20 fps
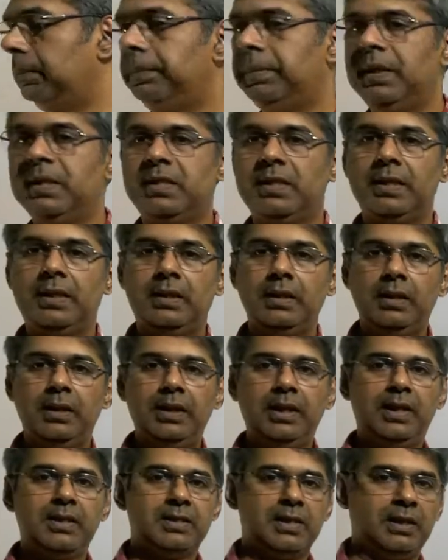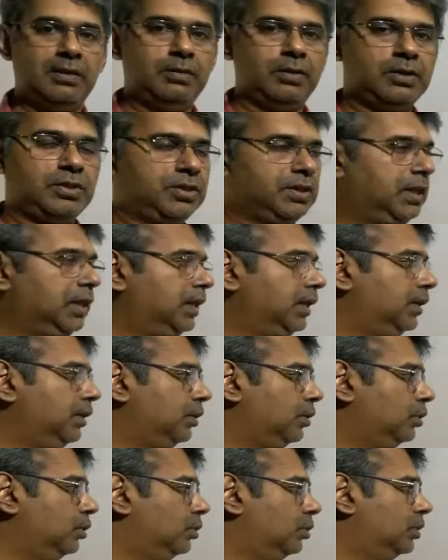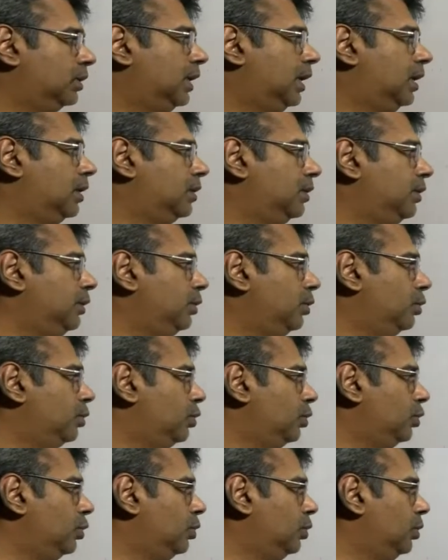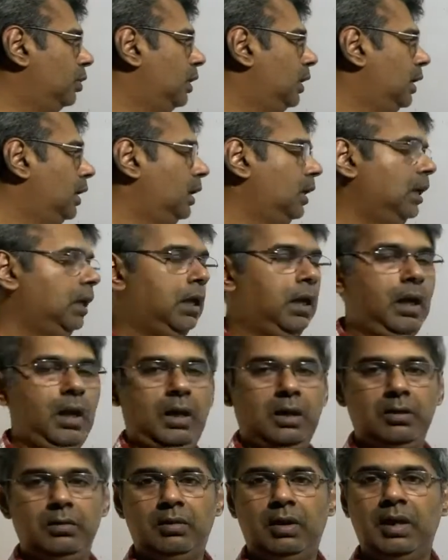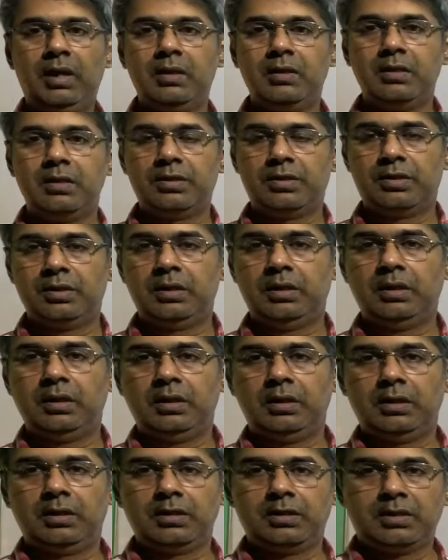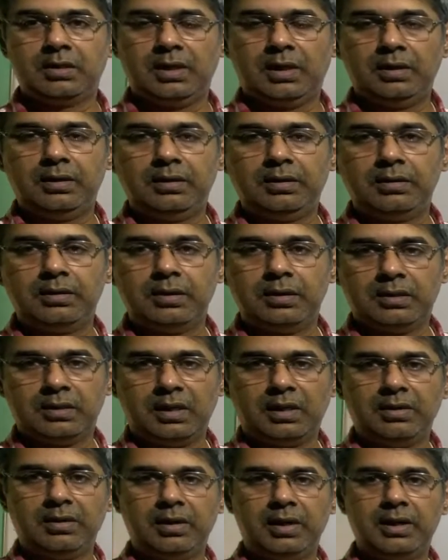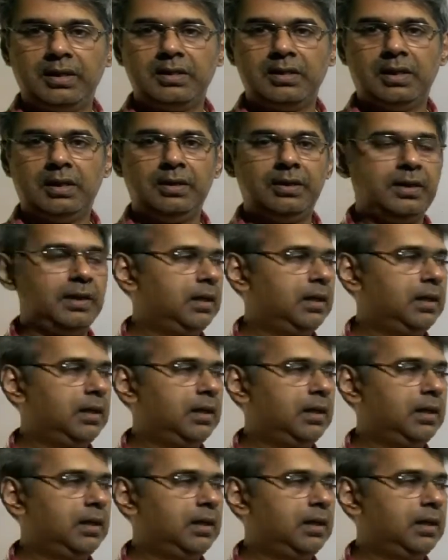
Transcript: basically, as I was telling you, that due to advanced sunrise and